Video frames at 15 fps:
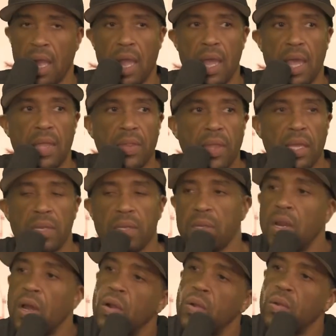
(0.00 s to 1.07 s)
And then,
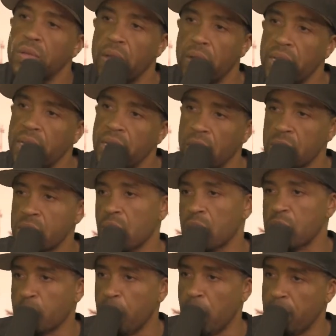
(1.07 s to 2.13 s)
you know, your ego
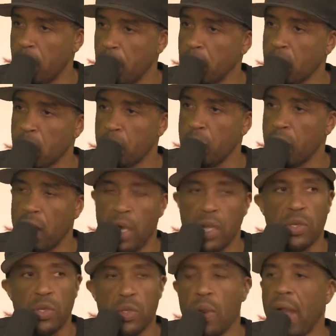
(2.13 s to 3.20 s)
starts to puff up a little bit,
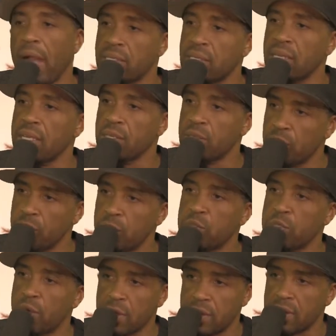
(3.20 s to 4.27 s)
and you actually do
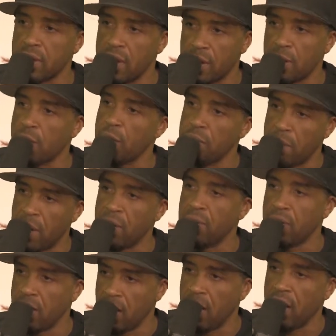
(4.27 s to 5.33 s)
start to think you're better
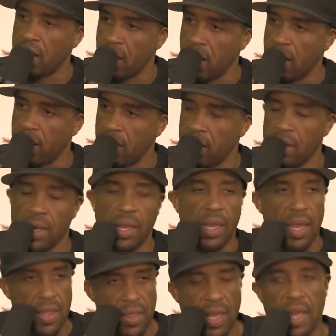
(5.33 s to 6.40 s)
than the headliner.
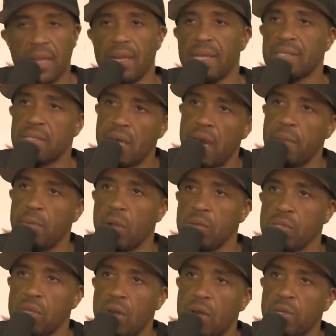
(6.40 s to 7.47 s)
And then as time
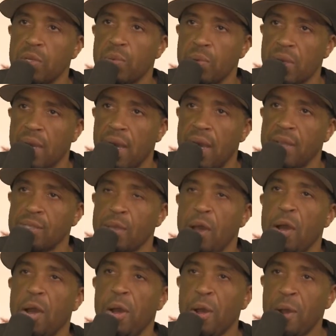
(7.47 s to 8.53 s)
goes on, you realize,
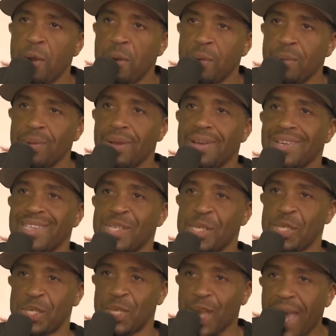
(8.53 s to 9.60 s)
oh
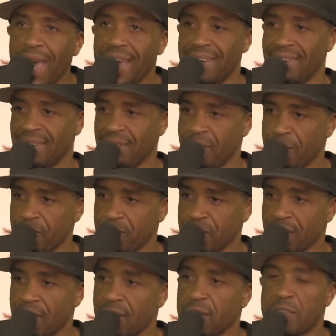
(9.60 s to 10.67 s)
shit,
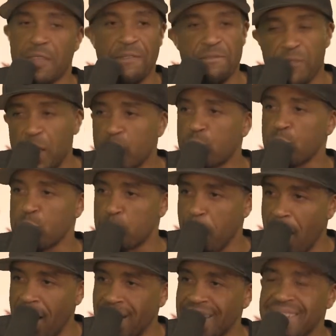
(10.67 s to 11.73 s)
the feature
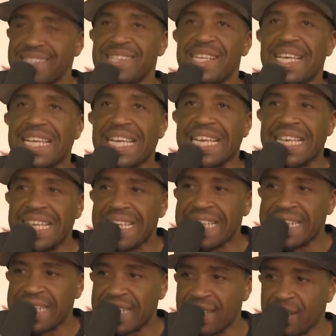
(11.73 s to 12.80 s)
spot is the
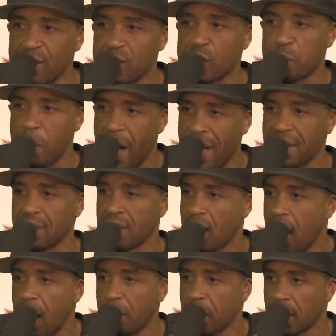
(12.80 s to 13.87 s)
easiest spot
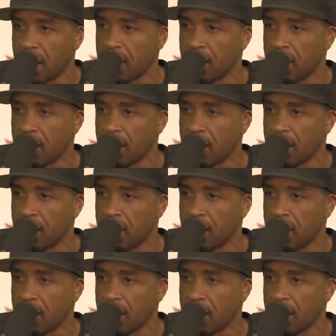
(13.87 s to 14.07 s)
in comedy.